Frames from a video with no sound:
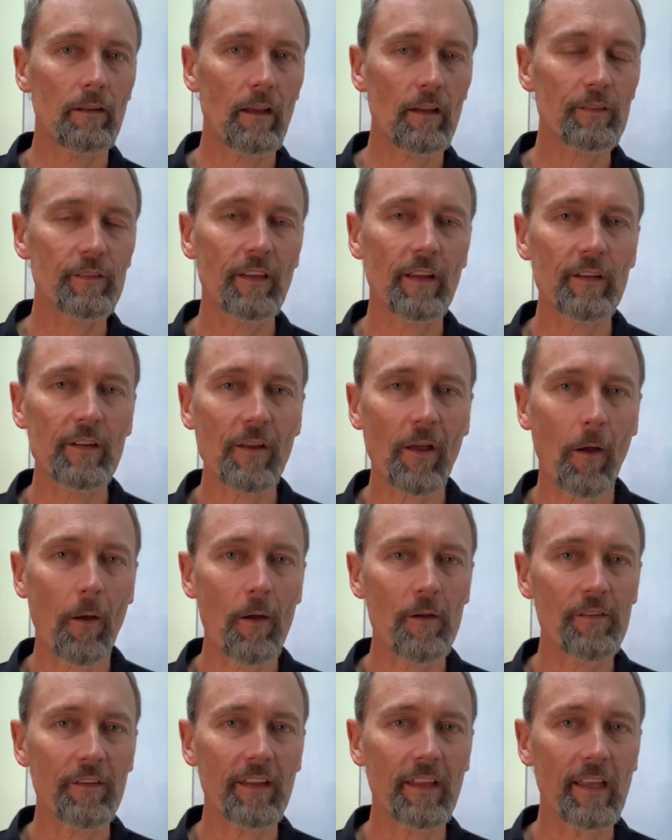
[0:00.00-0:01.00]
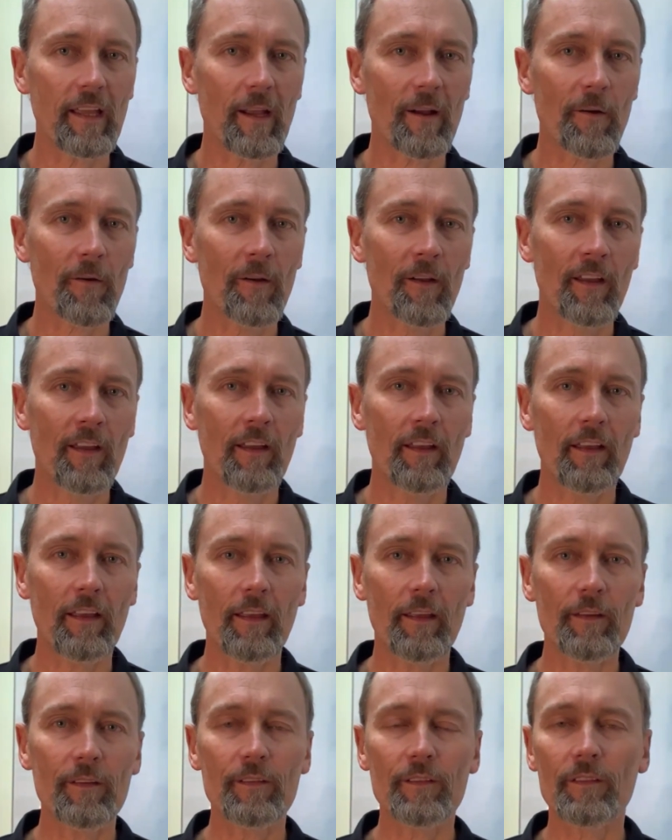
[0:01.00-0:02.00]
last thing to go over here
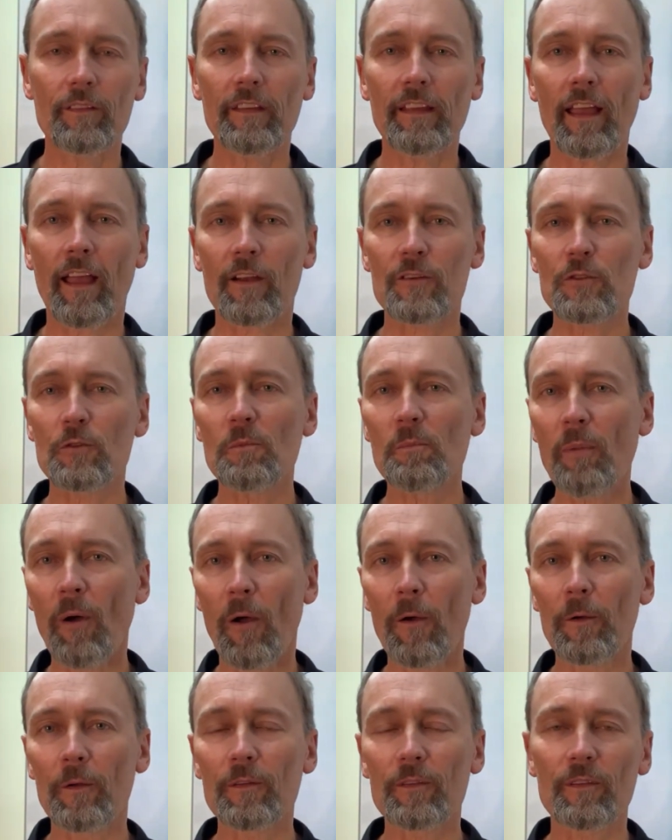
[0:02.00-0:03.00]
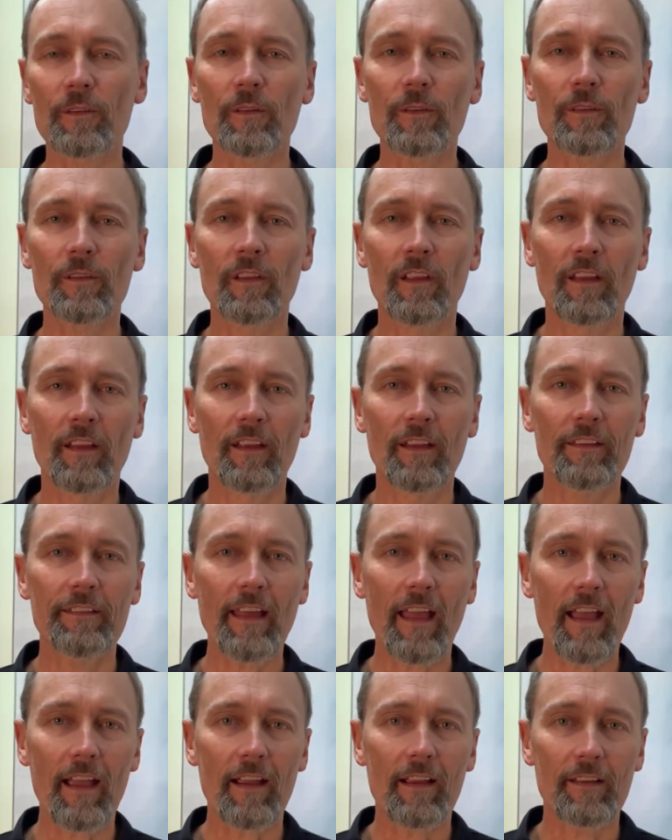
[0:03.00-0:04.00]
is the actual bonuses
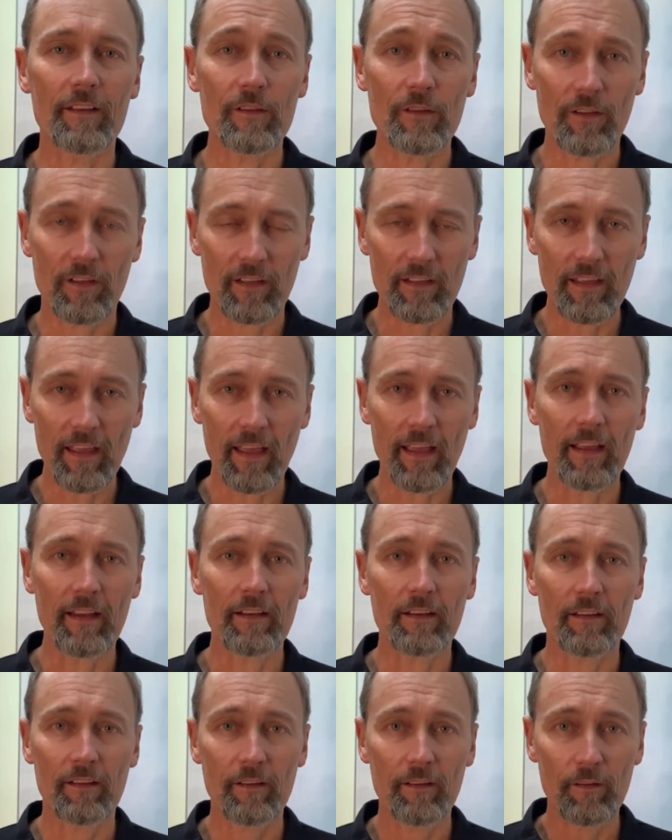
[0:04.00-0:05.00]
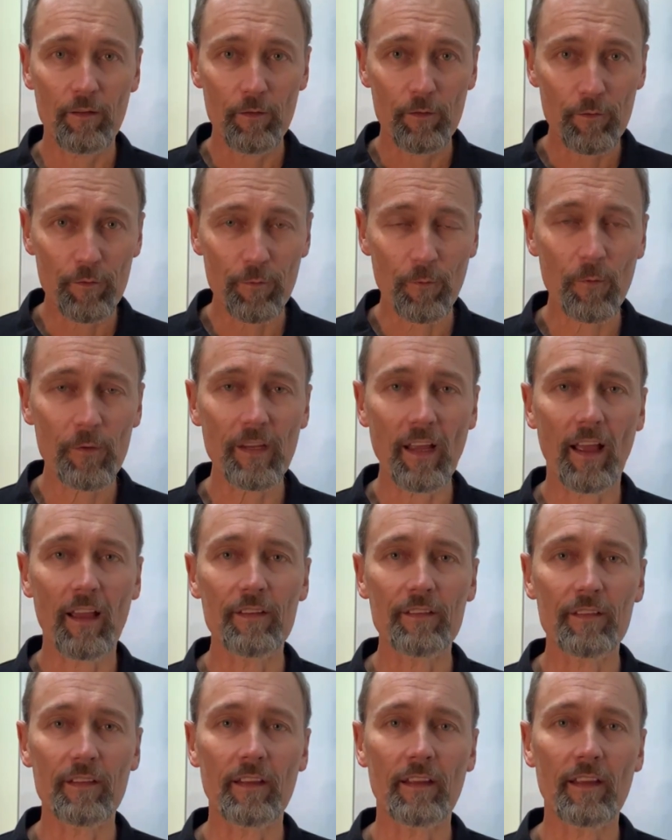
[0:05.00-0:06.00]
that you can get through
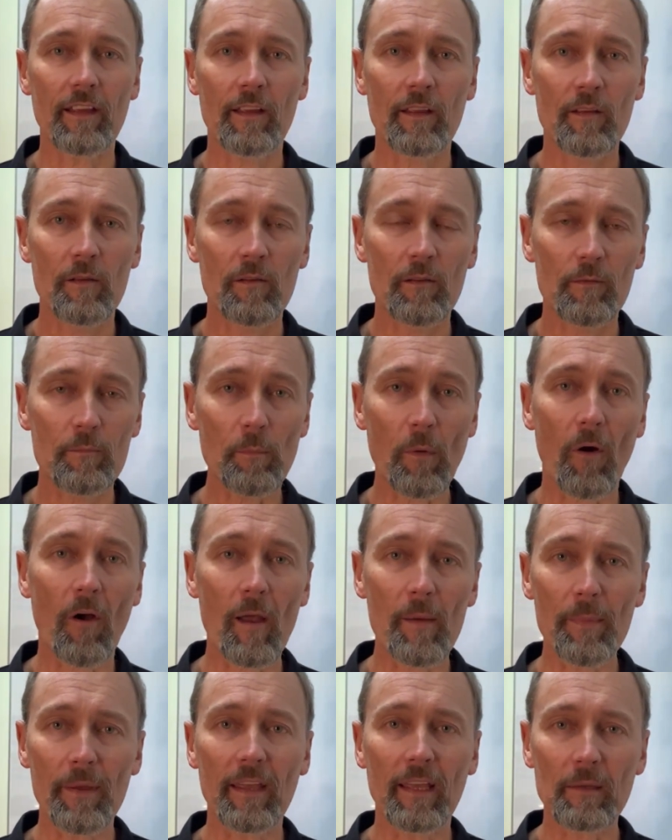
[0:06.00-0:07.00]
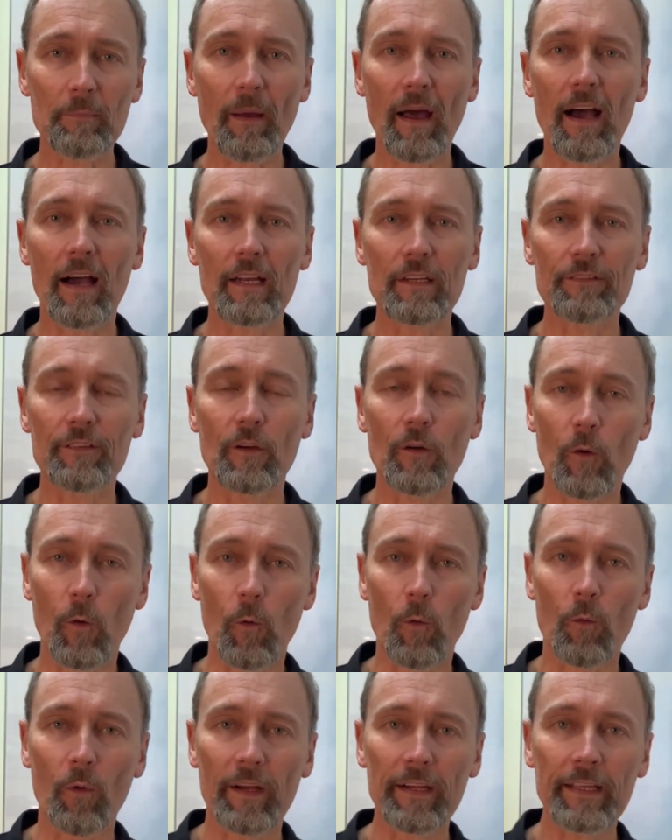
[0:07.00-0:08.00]
Daisy by being part of it
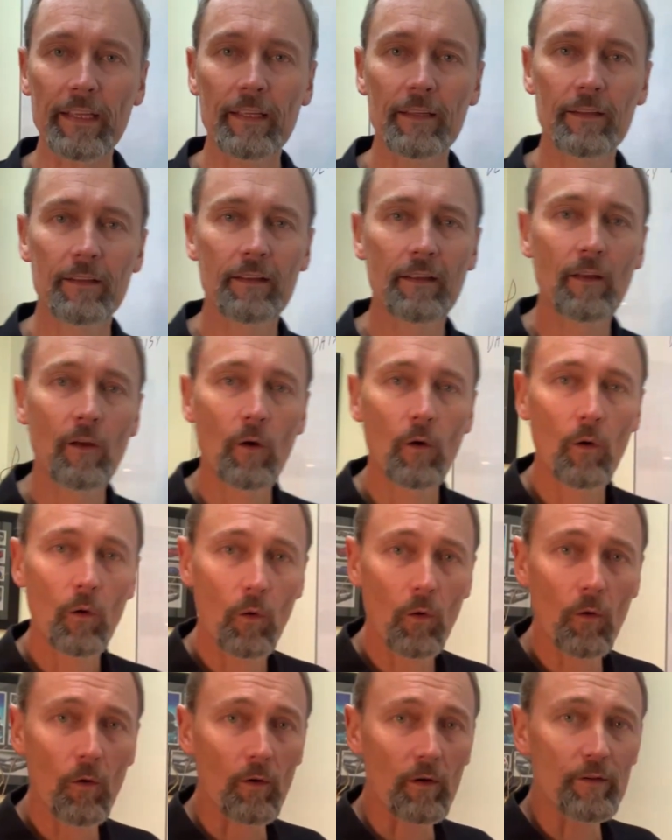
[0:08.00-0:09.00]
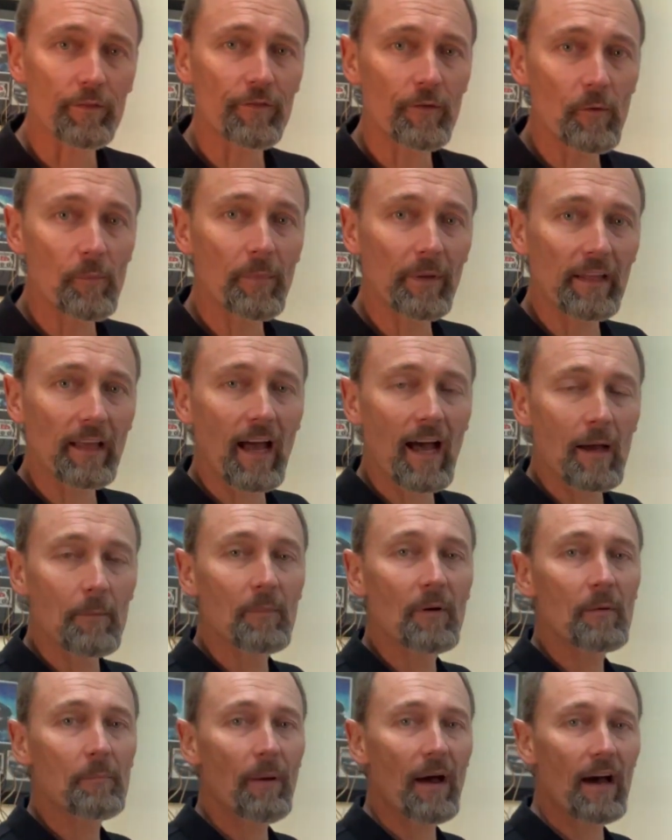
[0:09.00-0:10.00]
already, or if you
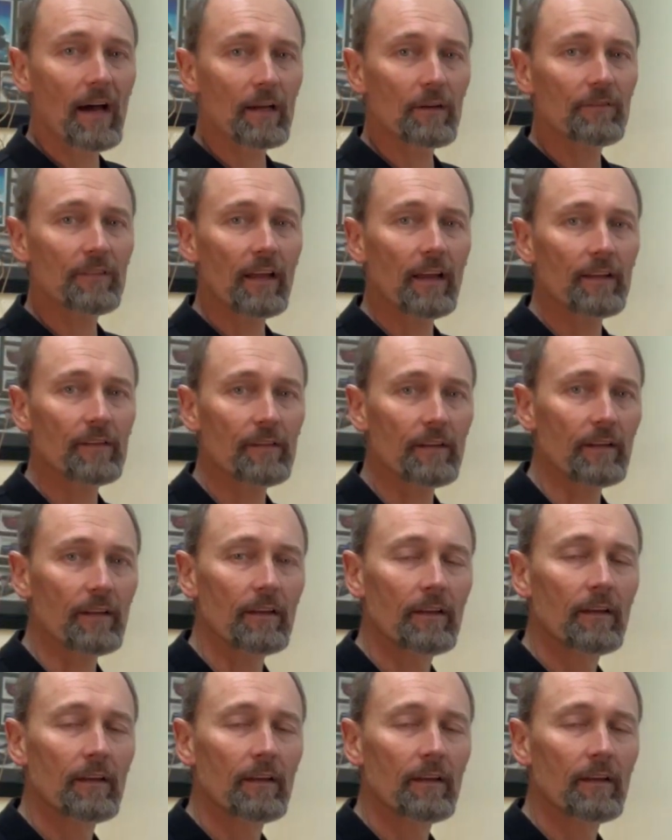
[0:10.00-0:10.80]
become part of Daisy.